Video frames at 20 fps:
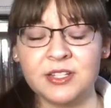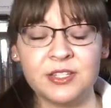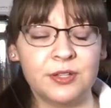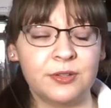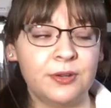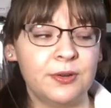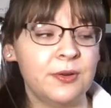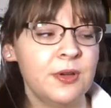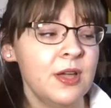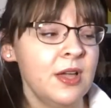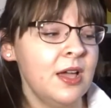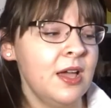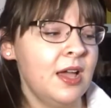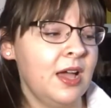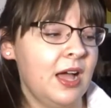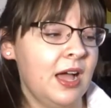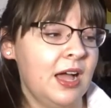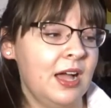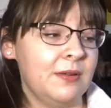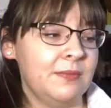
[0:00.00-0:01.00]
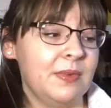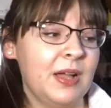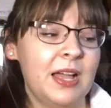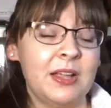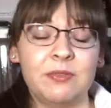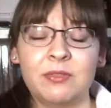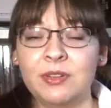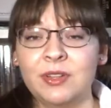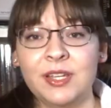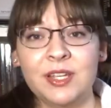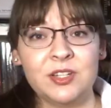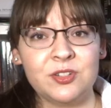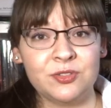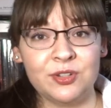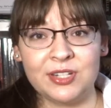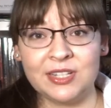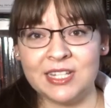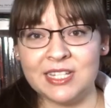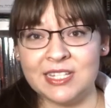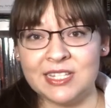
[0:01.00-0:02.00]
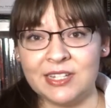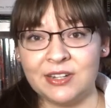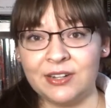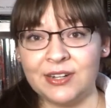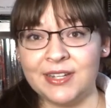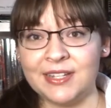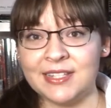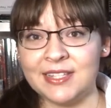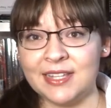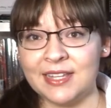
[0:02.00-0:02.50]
So I really enjoyed this series.